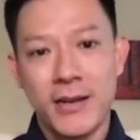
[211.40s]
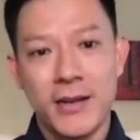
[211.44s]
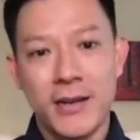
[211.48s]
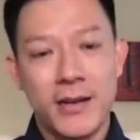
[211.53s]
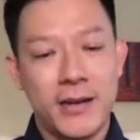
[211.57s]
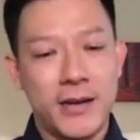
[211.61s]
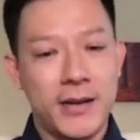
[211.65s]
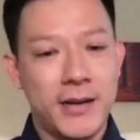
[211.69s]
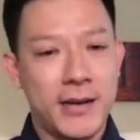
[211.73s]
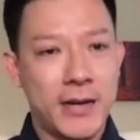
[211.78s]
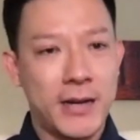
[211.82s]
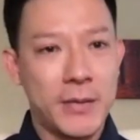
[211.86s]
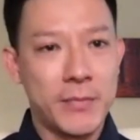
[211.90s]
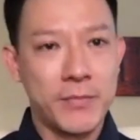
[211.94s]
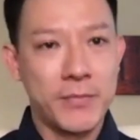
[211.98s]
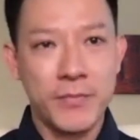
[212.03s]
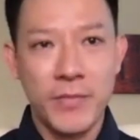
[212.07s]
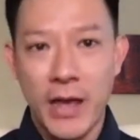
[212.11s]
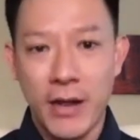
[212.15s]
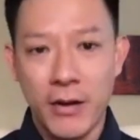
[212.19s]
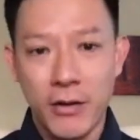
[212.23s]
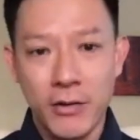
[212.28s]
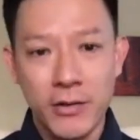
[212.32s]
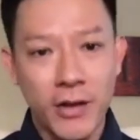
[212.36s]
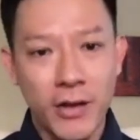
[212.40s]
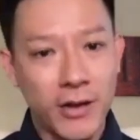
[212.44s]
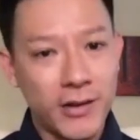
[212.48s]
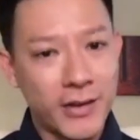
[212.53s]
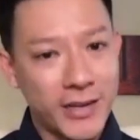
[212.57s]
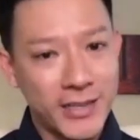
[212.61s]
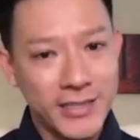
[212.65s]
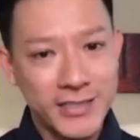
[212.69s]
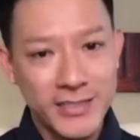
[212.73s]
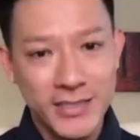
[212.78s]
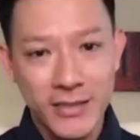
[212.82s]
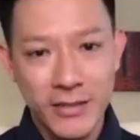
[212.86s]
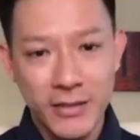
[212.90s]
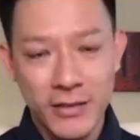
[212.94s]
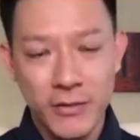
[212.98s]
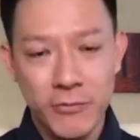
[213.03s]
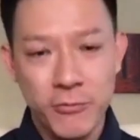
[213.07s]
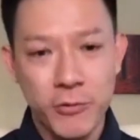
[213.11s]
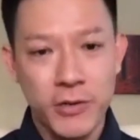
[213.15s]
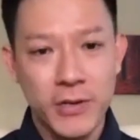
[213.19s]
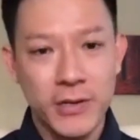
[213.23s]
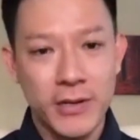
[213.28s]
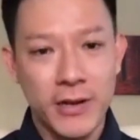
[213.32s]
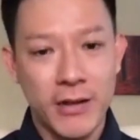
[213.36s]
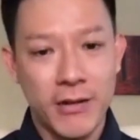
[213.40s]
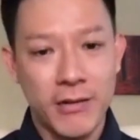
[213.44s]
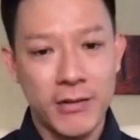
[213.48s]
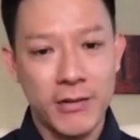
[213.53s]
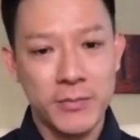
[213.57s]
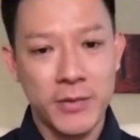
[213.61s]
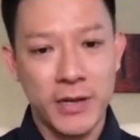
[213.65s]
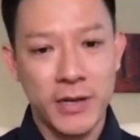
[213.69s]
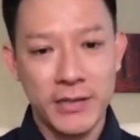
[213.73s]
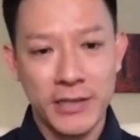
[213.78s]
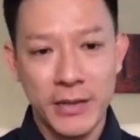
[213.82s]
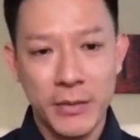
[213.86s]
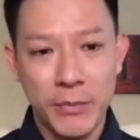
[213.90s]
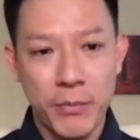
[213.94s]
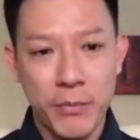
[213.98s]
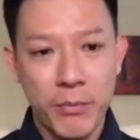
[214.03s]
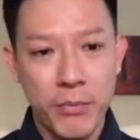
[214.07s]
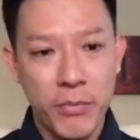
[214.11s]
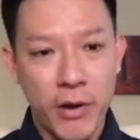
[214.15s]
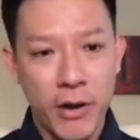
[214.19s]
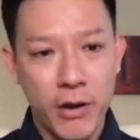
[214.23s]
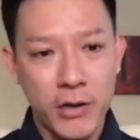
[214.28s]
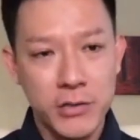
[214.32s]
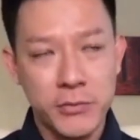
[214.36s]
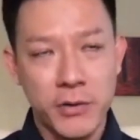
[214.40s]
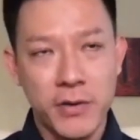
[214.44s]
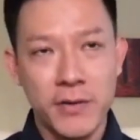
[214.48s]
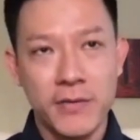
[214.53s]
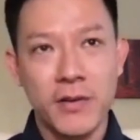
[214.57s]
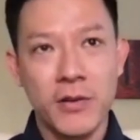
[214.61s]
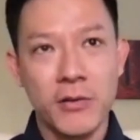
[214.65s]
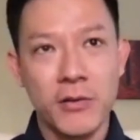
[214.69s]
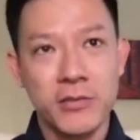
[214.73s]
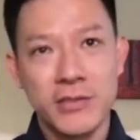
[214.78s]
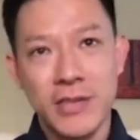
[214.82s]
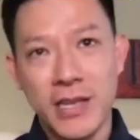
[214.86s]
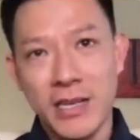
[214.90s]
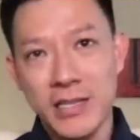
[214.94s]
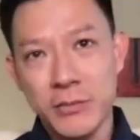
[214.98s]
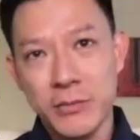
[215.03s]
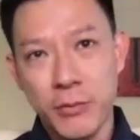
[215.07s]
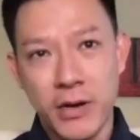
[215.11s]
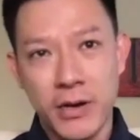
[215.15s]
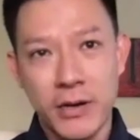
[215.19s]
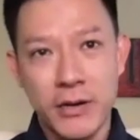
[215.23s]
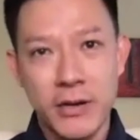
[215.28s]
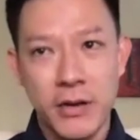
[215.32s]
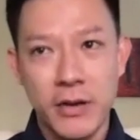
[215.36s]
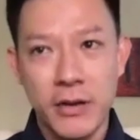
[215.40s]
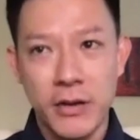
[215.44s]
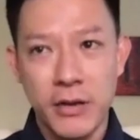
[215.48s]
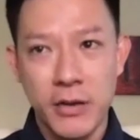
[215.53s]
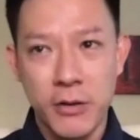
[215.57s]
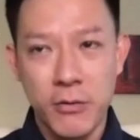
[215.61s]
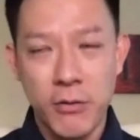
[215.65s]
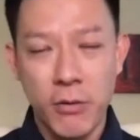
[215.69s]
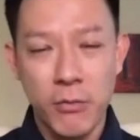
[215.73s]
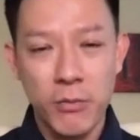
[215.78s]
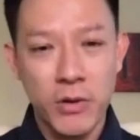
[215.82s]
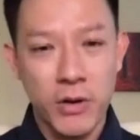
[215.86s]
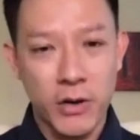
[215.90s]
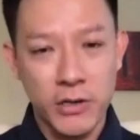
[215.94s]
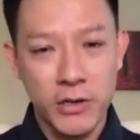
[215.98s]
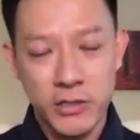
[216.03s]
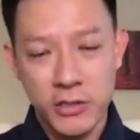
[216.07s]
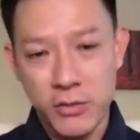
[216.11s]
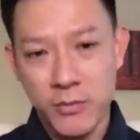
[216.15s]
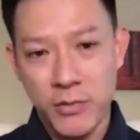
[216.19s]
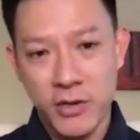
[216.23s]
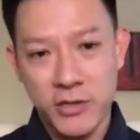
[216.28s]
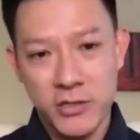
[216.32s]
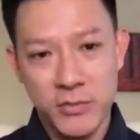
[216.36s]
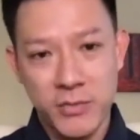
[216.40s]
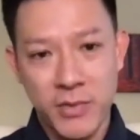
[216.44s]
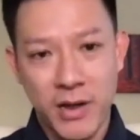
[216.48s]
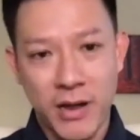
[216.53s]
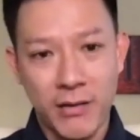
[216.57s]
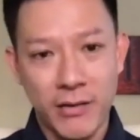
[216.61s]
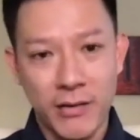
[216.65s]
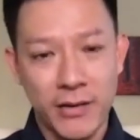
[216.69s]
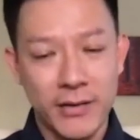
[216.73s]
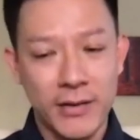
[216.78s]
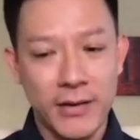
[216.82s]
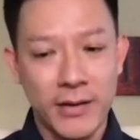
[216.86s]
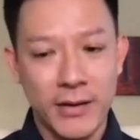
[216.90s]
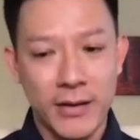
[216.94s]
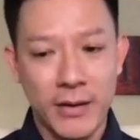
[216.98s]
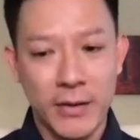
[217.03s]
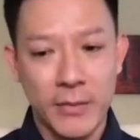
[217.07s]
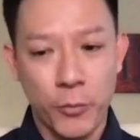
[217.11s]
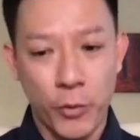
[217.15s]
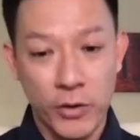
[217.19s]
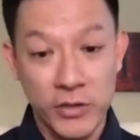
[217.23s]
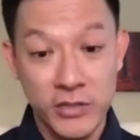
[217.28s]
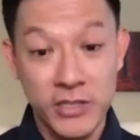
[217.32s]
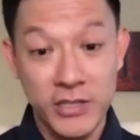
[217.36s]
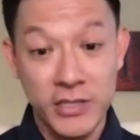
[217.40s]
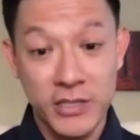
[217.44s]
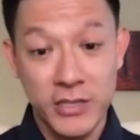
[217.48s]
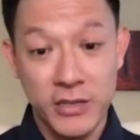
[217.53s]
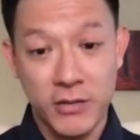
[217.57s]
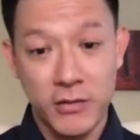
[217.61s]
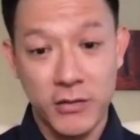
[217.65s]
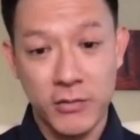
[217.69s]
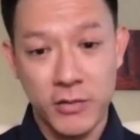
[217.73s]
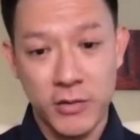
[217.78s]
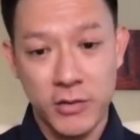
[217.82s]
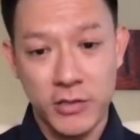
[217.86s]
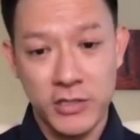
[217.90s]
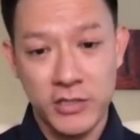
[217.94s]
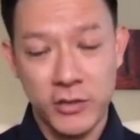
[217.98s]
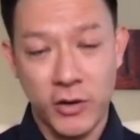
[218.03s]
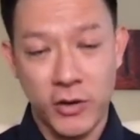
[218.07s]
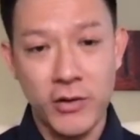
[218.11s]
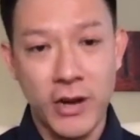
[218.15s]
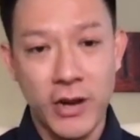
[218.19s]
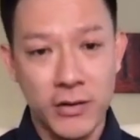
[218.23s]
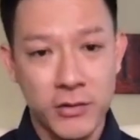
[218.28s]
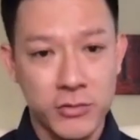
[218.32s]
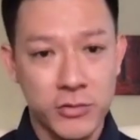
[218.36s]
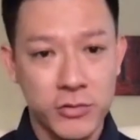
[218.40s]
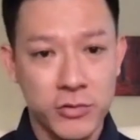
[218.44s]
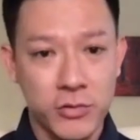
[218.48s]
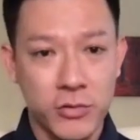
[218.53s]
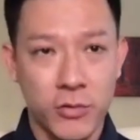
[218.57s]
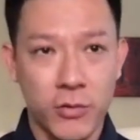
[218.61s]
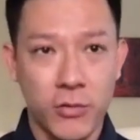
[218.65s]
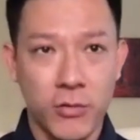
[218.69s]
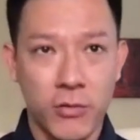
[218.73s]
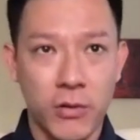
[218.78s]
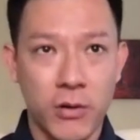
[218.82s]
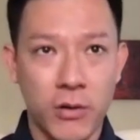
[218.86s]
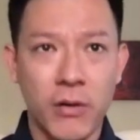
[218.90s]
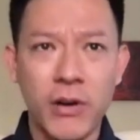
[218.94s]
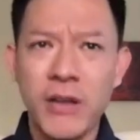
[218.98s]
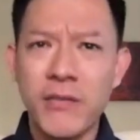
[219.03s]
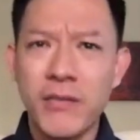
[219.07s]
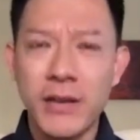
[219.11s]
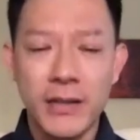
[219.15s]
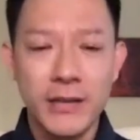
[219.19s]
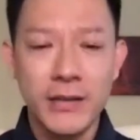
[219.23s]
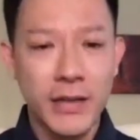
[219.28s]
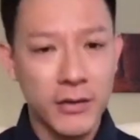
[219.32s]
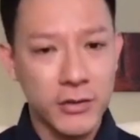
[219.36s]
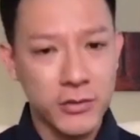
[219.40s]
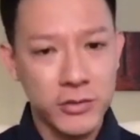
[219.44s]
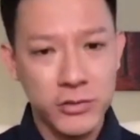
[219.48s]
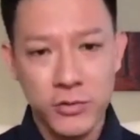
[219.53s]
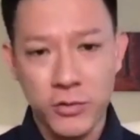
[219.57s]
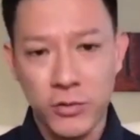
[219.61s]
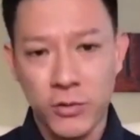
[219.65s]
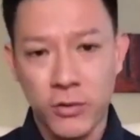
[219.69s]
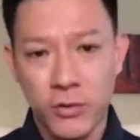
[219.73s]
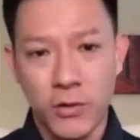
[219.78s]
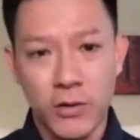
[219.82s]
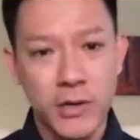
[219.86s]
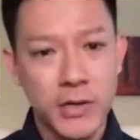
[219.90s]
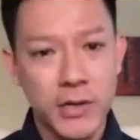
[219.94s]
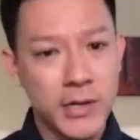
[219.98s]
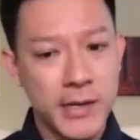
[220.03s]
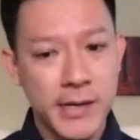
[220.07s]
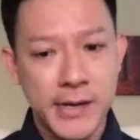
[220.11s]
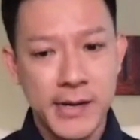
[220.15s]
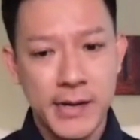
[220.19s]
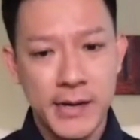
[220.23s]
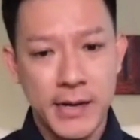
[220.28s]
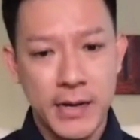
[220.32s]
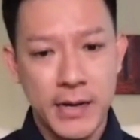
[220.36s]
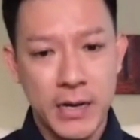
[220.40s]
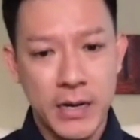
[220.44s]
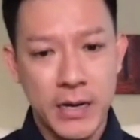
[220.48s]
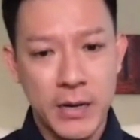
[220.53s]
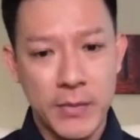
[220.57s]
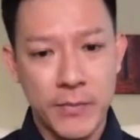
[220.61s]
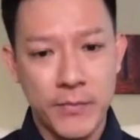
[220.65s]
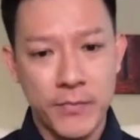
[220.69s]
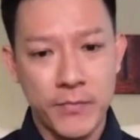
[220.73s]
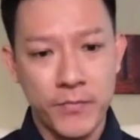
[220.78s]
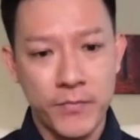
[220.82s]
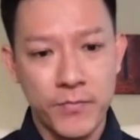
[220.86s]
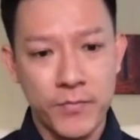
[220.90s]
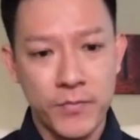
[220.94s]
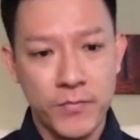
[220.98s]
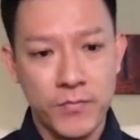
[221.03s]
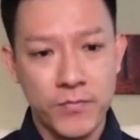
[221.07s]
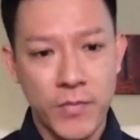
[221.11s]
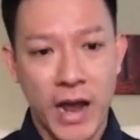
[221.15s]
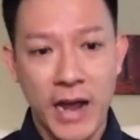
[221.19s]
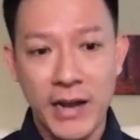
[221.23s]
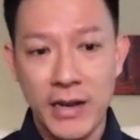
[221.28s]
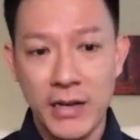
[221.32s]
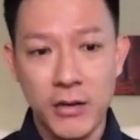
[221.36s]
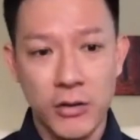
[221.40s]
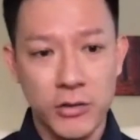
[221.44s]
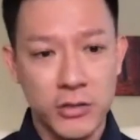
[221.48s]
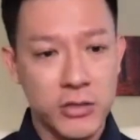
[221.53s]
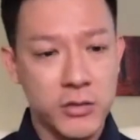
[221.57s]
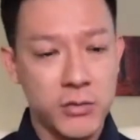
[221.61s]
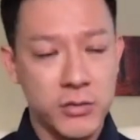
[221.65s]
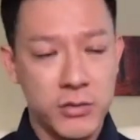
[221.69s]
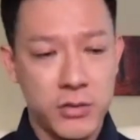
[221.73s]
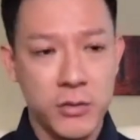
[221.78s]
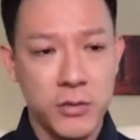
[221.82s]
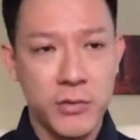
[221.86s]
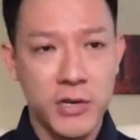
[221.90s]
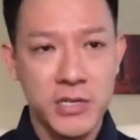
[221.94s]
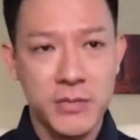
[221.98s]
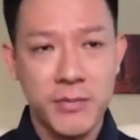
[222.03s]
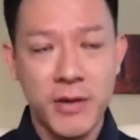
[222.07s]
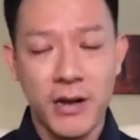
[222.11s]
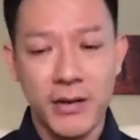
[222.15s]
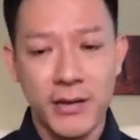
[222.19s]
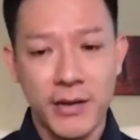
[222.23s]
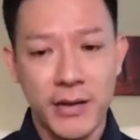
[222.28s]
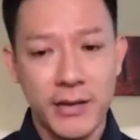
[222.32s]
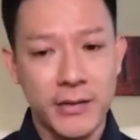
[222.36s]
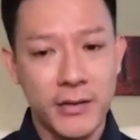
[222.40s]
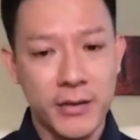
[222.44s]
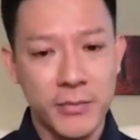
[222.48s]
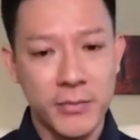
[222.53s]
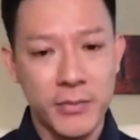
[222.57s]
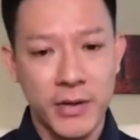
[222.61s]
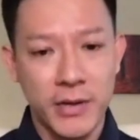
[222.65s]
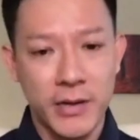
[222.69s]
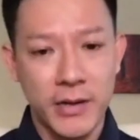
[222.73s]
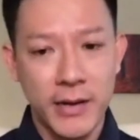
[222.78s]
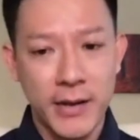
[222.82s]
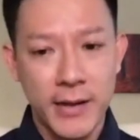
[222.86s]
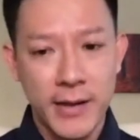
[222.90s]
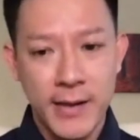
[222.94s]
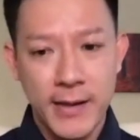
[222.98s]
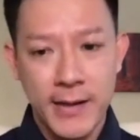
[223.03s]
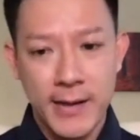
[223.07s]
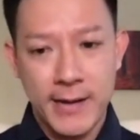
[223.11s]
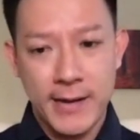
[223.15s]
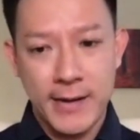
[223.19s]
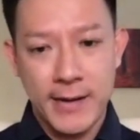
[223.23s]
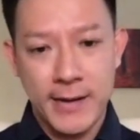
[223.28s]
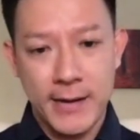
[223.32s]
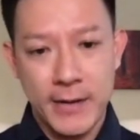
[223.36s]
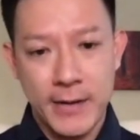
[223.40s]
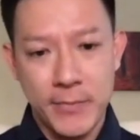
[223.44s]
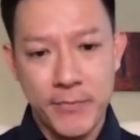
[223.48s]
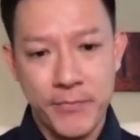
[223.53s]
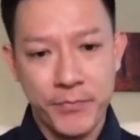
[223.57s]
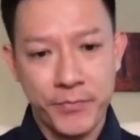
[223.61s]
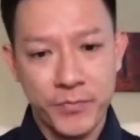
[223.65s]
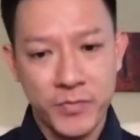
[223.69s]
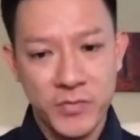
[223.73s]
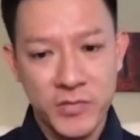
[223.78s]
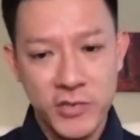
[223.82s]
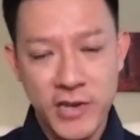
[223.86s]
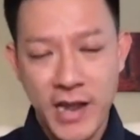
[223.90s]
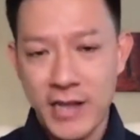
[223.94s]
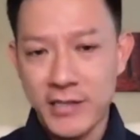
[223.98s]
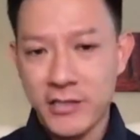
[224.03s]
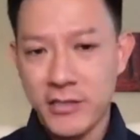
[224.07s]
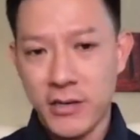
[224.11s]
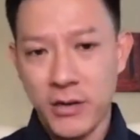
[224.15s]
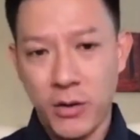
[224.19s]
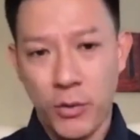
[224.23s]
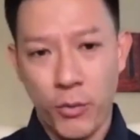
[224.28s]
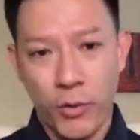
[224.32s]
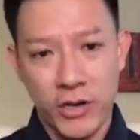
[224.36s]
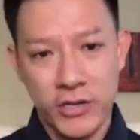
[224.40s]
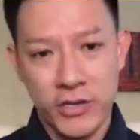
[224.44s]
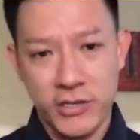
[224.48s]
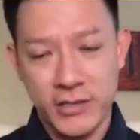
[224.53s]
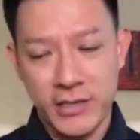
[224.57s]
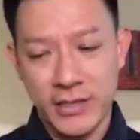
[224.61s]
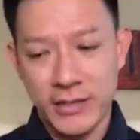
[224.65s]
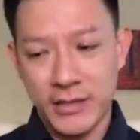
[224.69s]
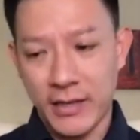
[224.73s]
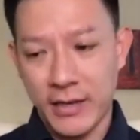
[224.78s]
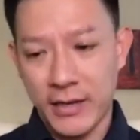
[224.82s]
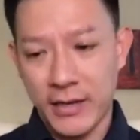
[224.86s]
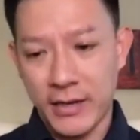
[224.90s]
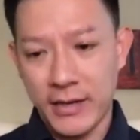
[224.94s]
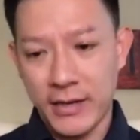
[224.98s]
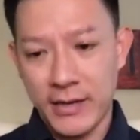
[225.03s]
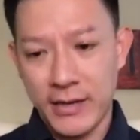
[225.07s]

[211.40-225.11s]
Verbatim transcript: um, endodontics, the root canals. But I think perio is one of those things where you won't learn too much about it um, once until you start dental school, or even in dental school. Um, I didn't know too much about it either. But um, to answer your question, I think